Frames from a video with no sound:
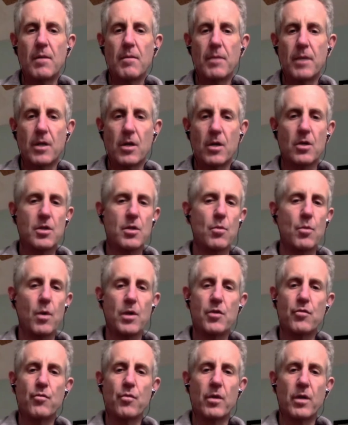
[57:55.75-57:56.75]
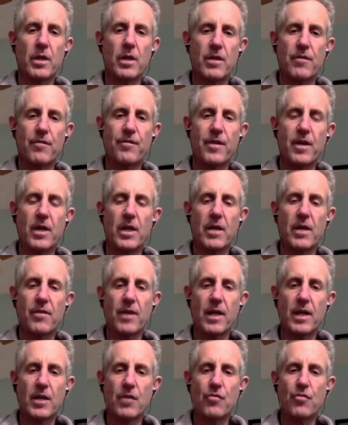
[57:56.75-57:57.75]
because it wasn't really the feeling of
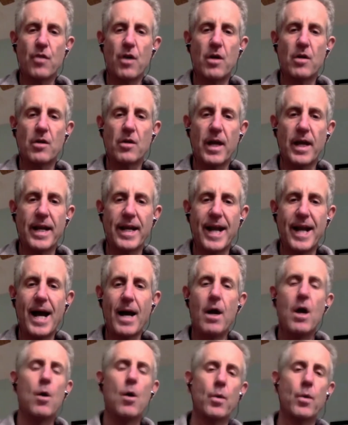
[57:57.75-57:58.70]
getting drunk or getting high.